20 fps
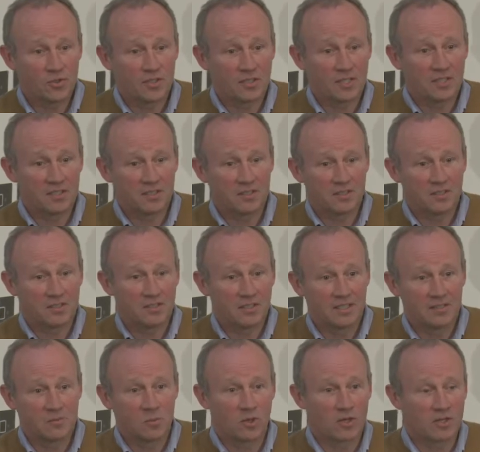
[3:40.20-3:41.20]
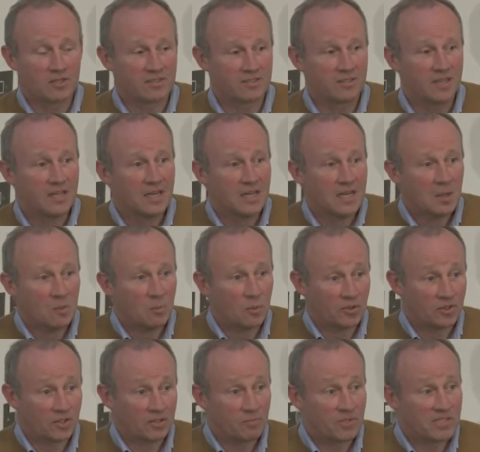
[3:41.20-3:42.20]
that it works.
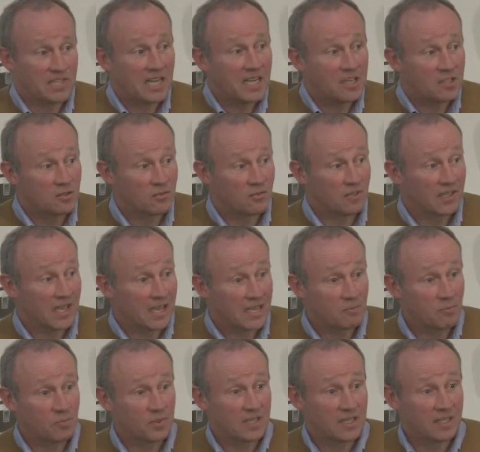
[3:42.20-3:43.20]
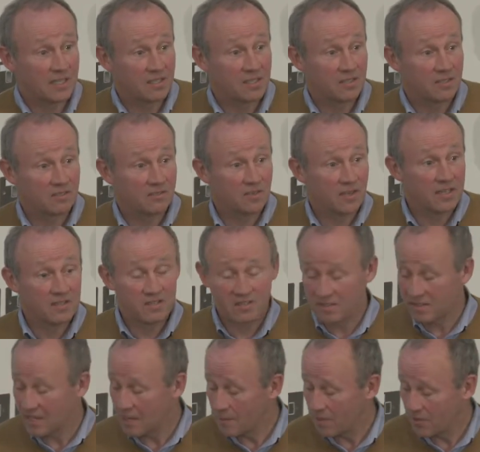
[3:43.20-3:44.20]
But the potential for that particular device is
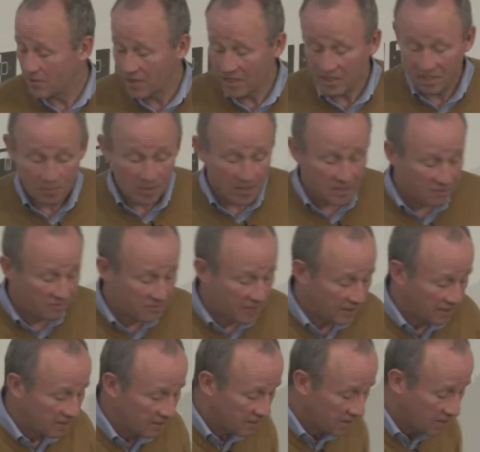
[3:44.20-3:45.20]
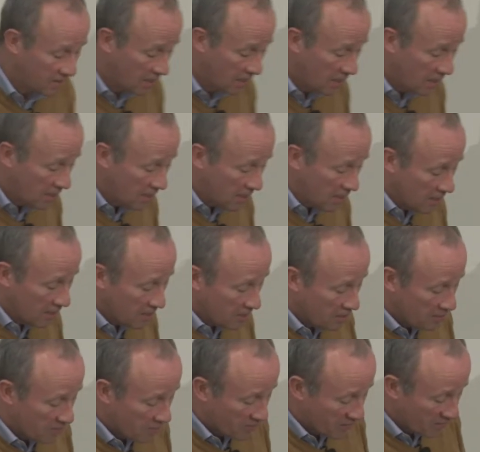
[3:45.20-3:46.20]
demonstrated by the fact that
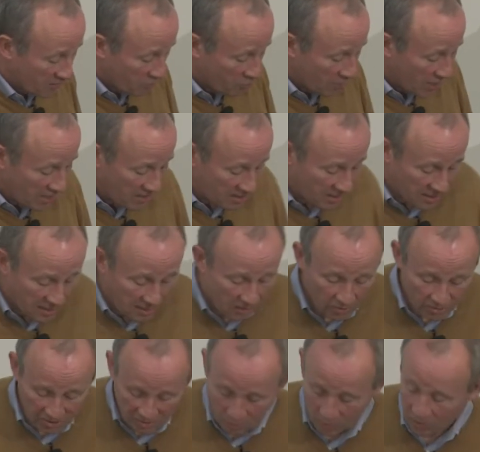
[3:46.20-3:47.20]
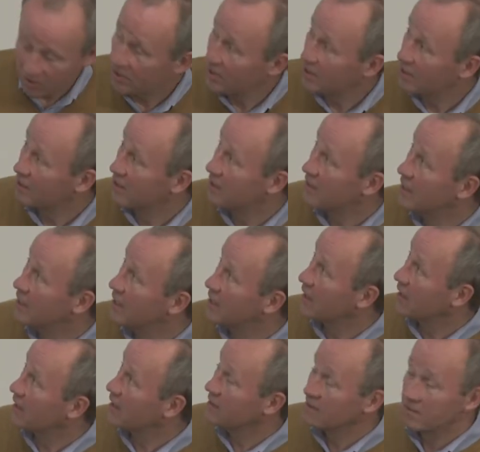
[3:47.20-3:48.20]
himself and Brendan and others put it in the
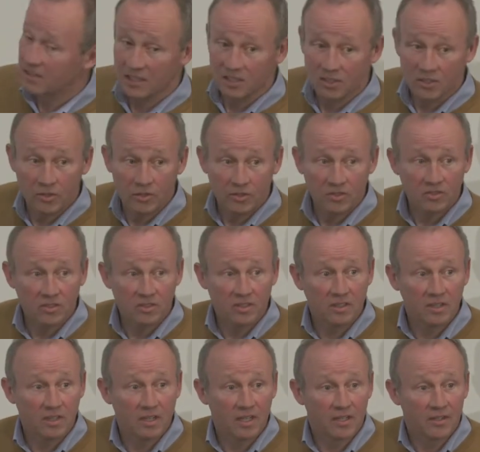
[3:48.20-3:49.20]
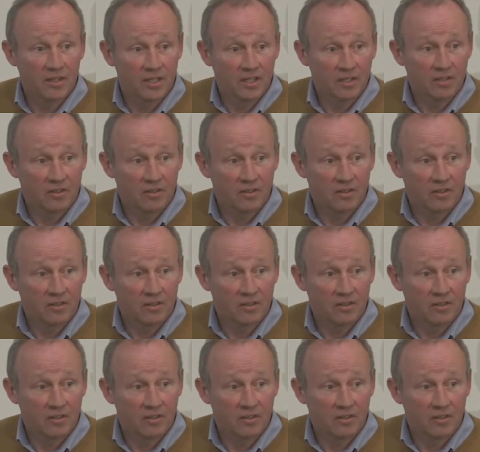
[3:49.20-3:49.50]
LINAC in St. Luke's, and they are